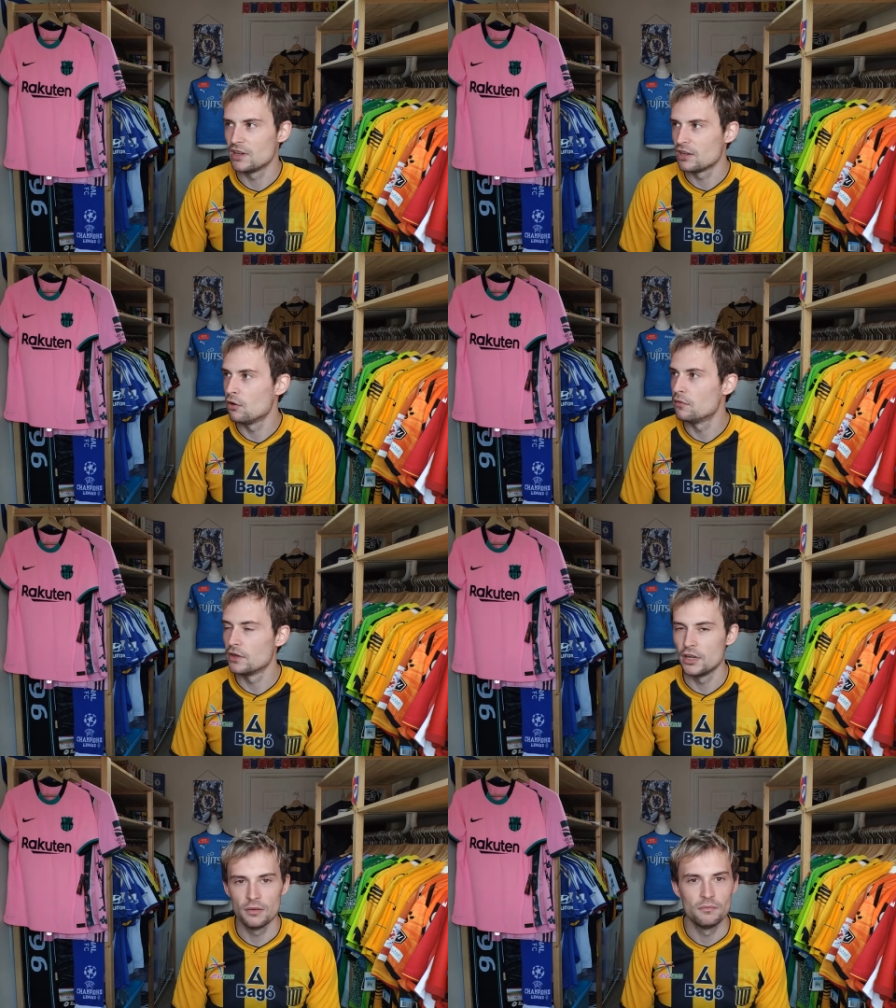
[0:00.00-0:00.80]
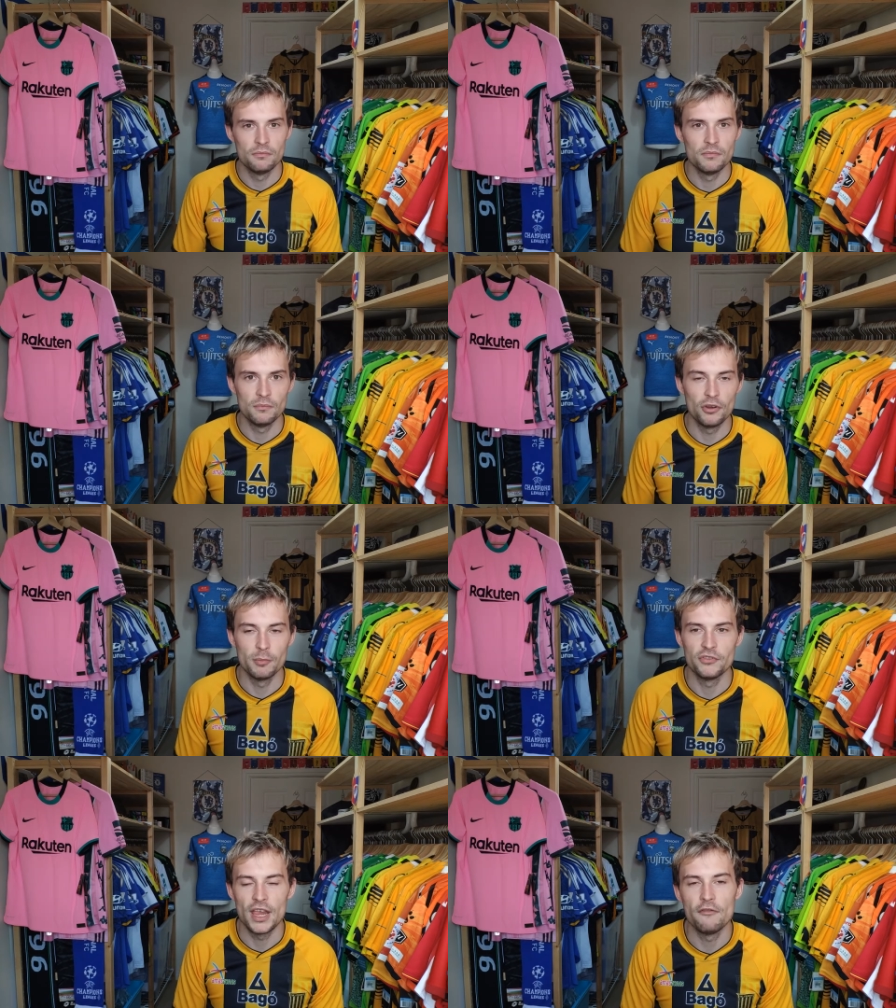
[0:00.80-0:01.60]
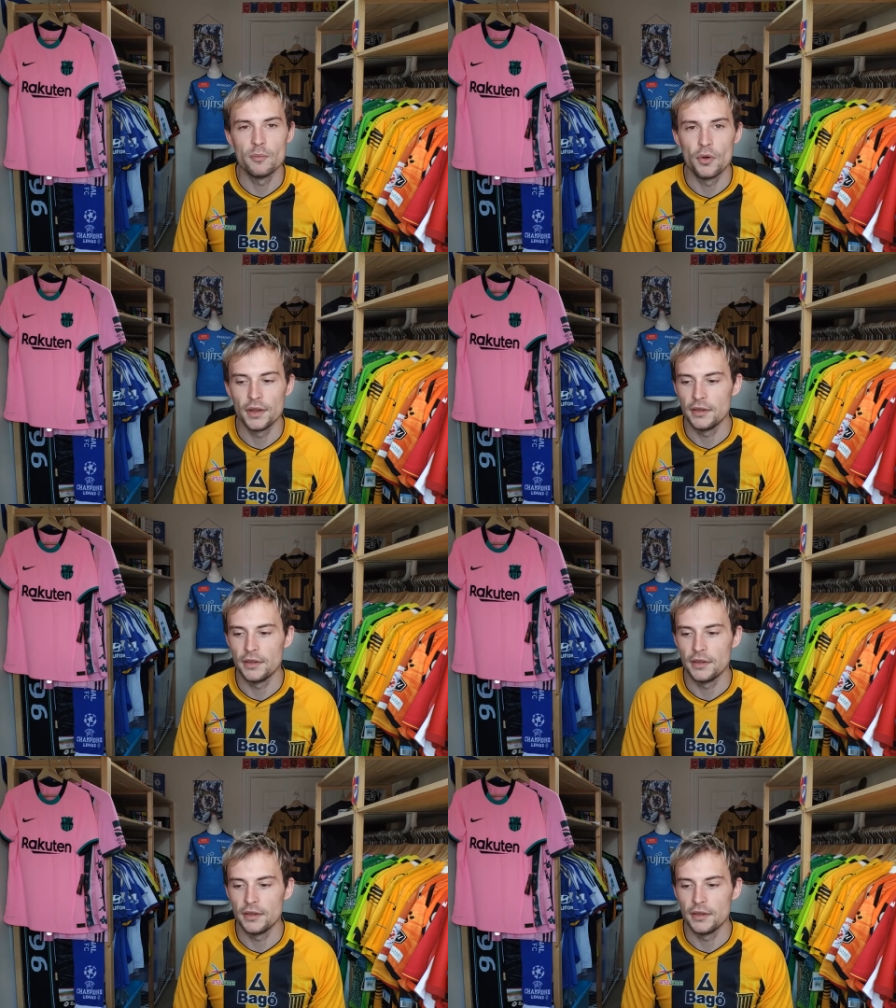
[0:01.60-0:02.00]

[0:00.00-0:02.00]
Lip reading: cover pretty much everybody,